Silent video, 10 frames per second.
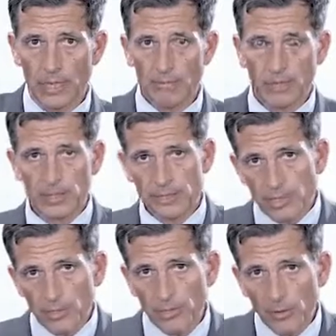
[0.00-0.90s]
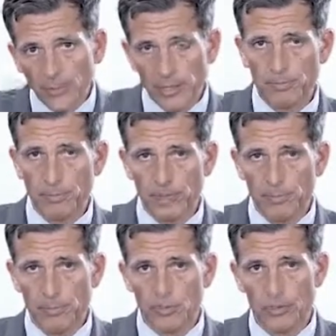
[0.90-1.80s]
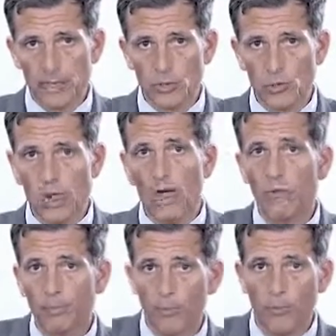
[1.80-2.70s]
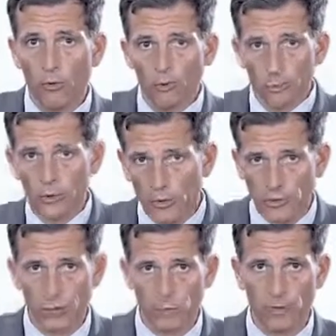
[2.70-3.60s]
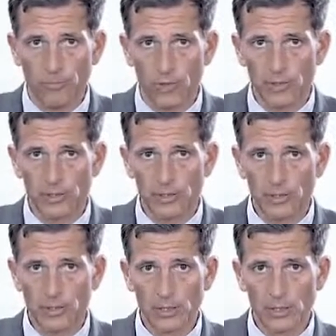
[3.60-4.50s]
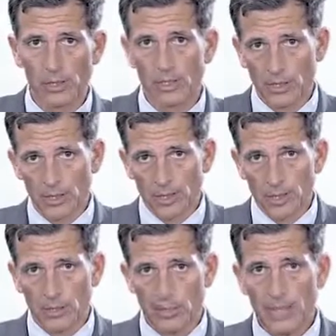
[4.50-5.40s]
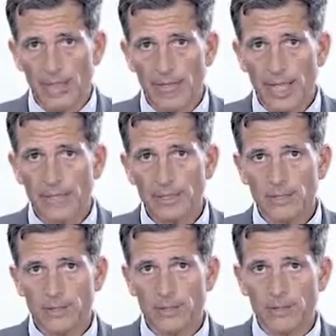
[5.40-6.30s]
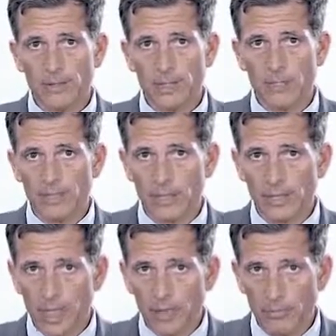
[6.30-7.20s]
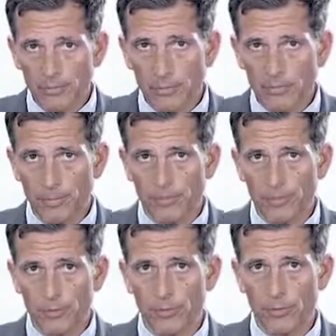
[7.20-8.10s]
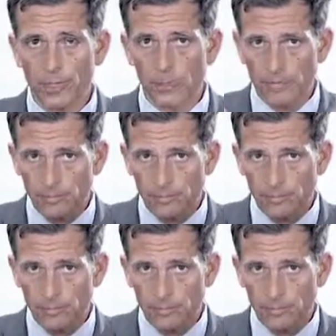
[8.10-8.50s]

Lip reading: and because there's a bond risk premium, it tends to outperform the shorter-term bond. On the other hand, if we invest in the retirement bond portfolio or